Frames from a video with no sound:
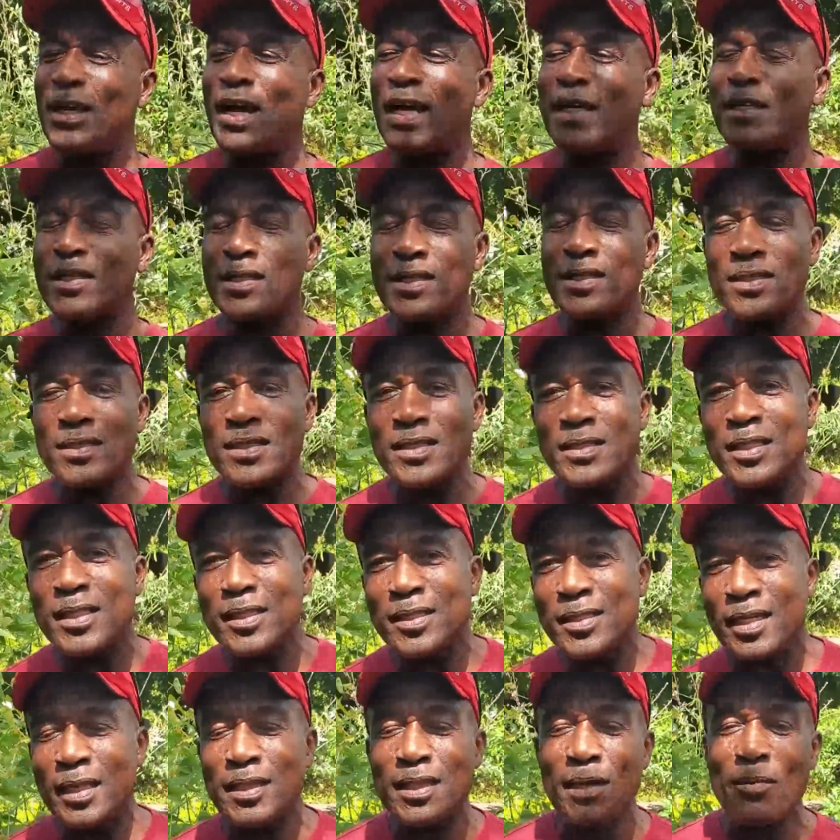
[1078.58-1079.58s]
And
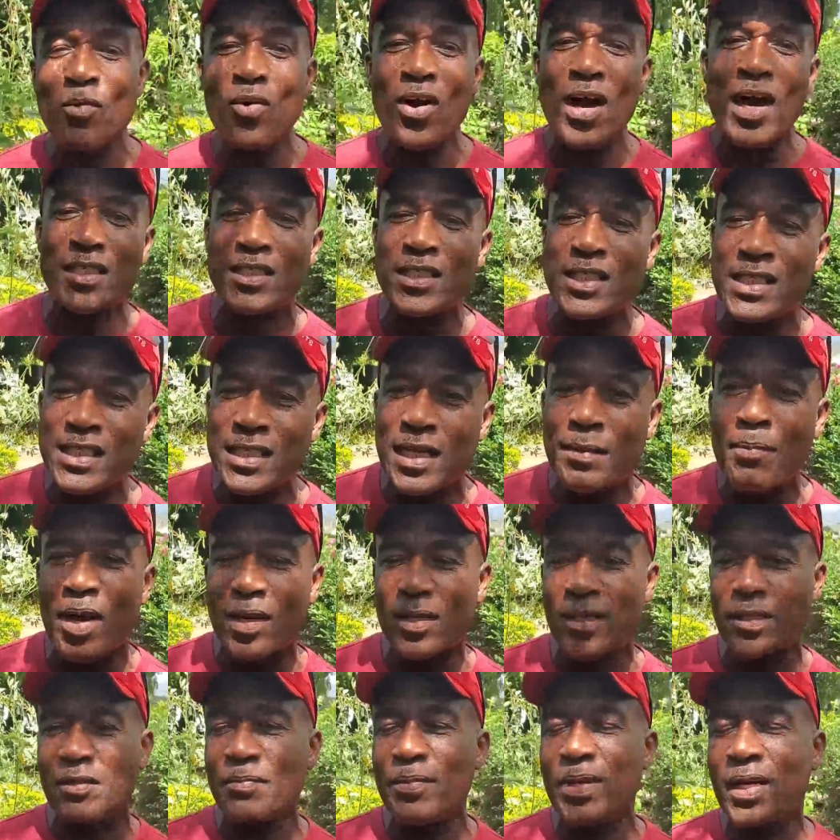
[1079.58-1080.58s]
sister said, boy, she need a
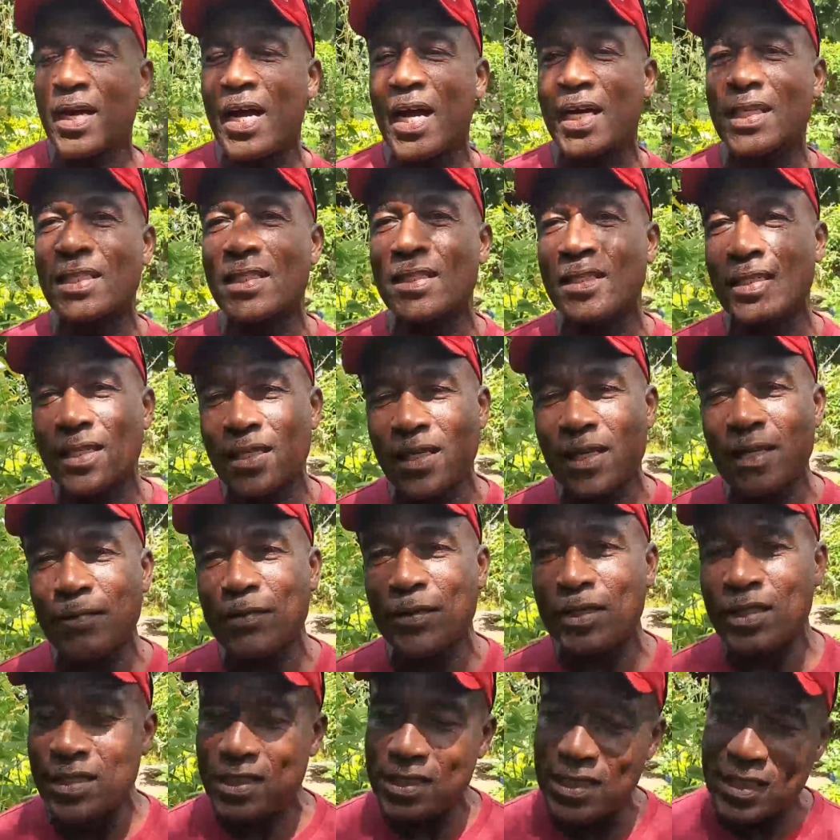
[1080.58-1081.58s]
bottle because she need a
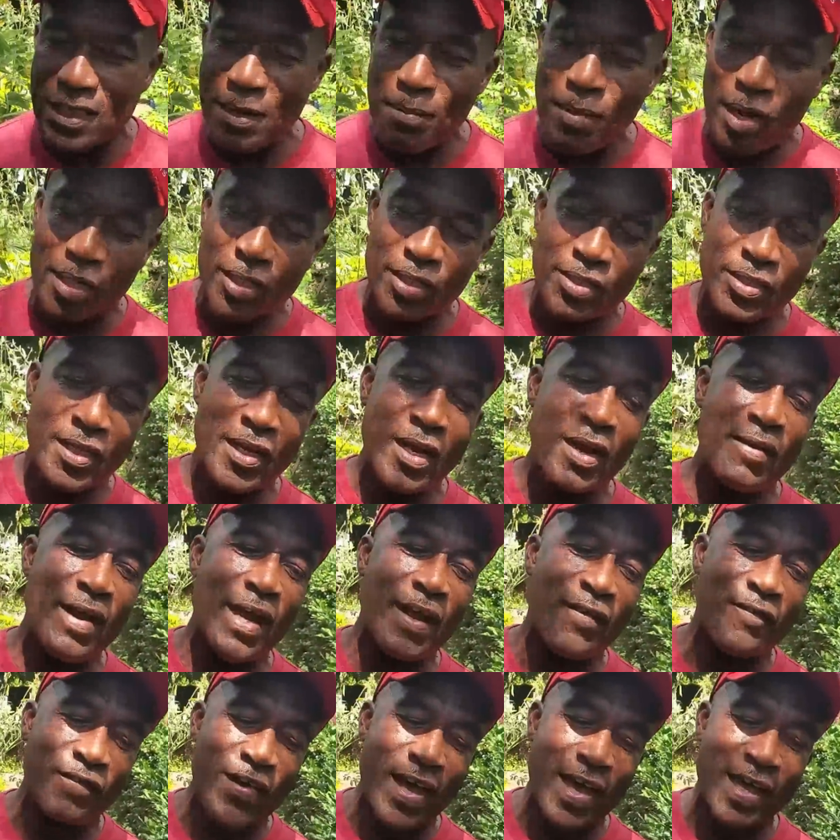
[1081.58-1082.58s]
bottle.
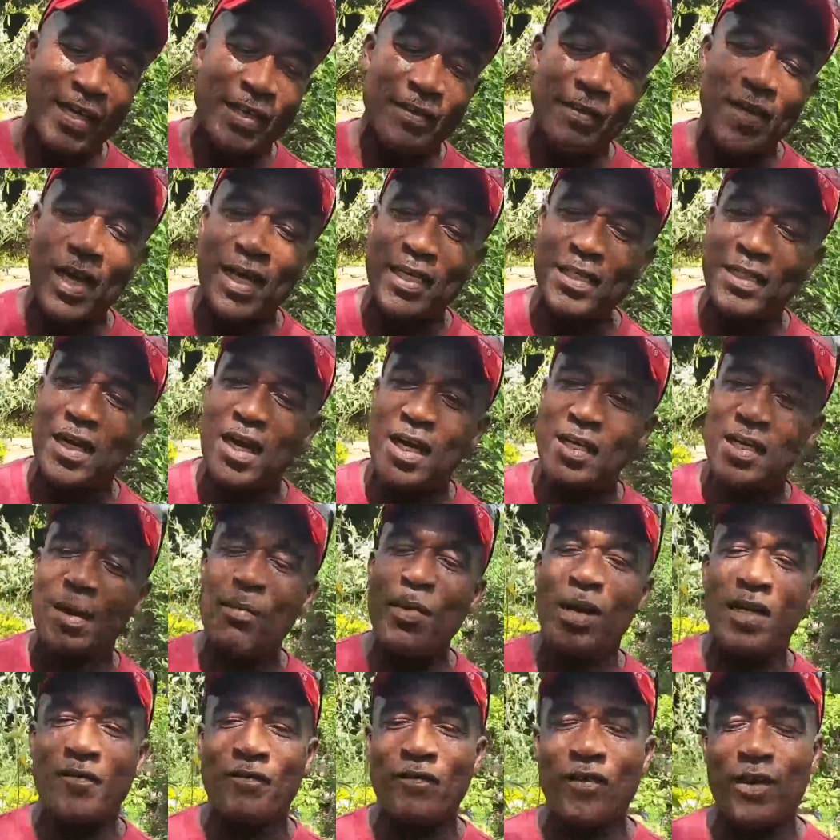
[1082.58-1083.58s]
Alright, fine. And she ordered a
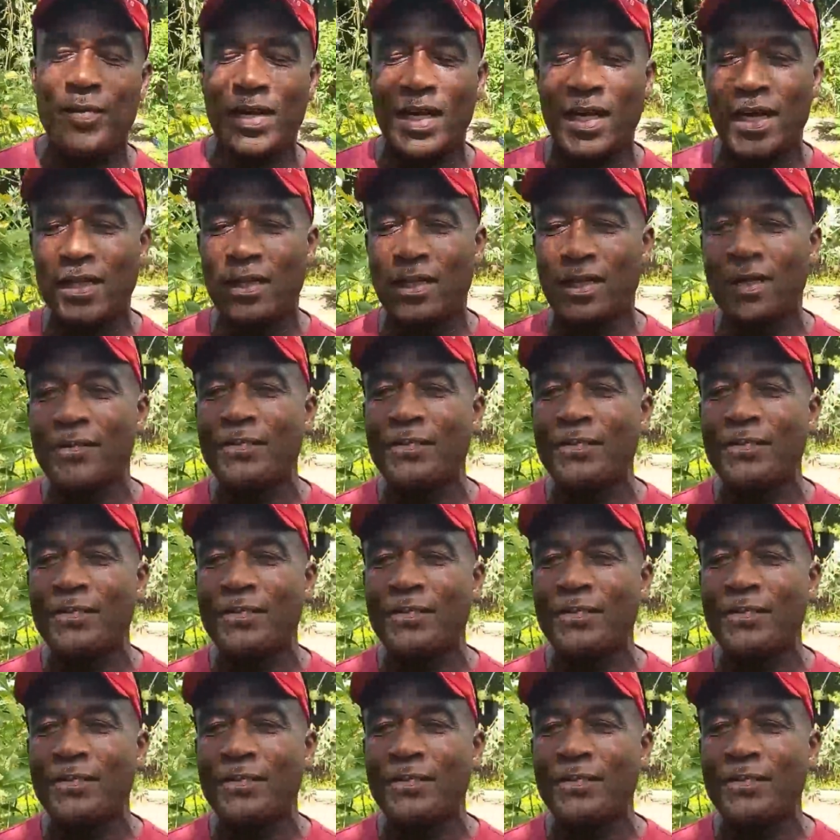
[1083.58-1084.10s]
bottle for me and